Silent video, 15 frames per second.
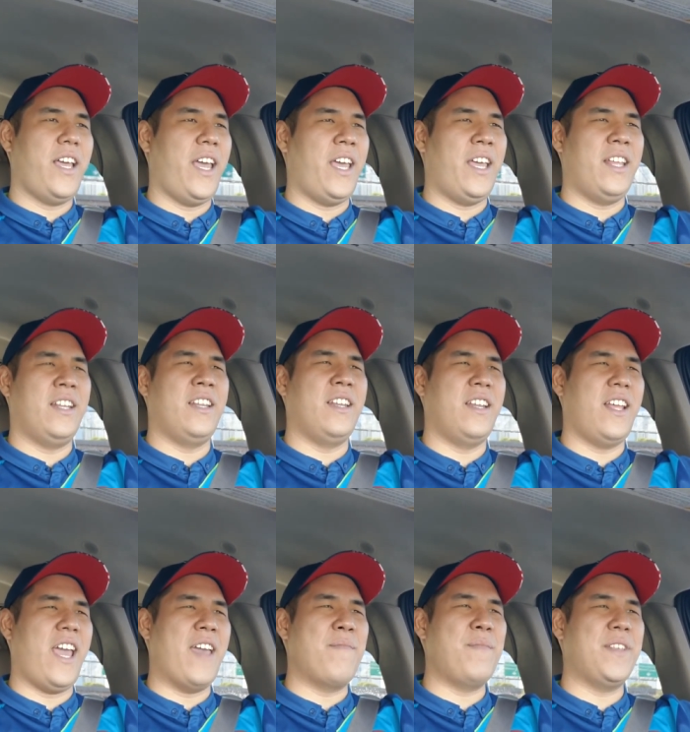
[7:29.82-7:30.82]
And
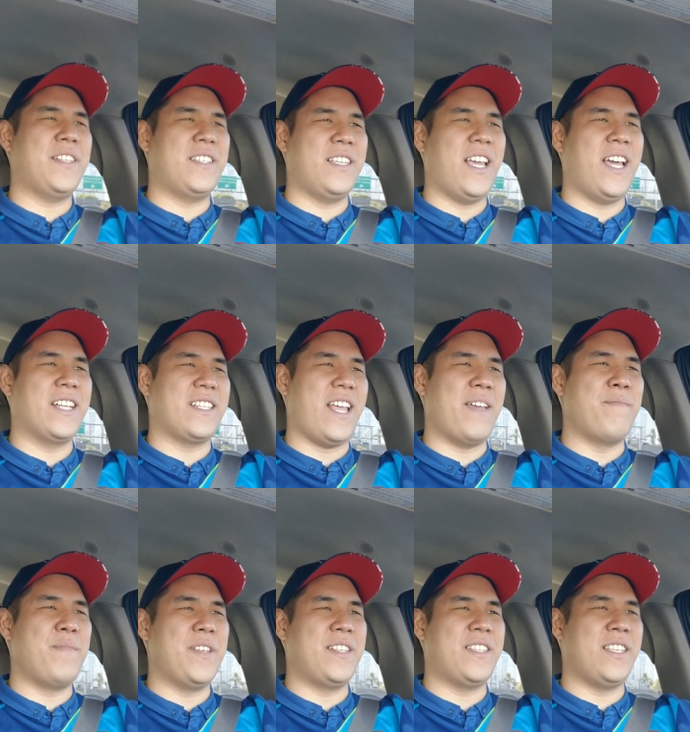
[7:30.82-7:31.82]
NBC has
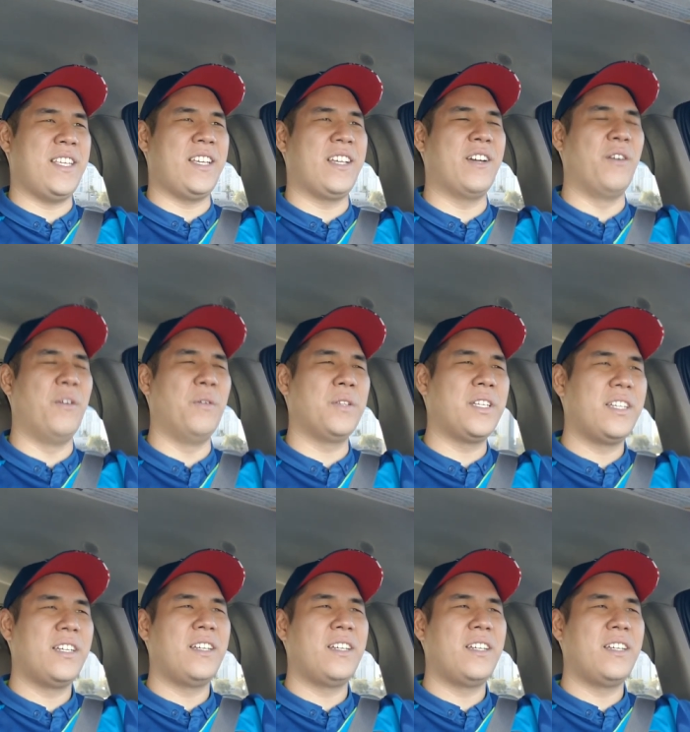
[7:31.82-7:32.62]
NBC Gold,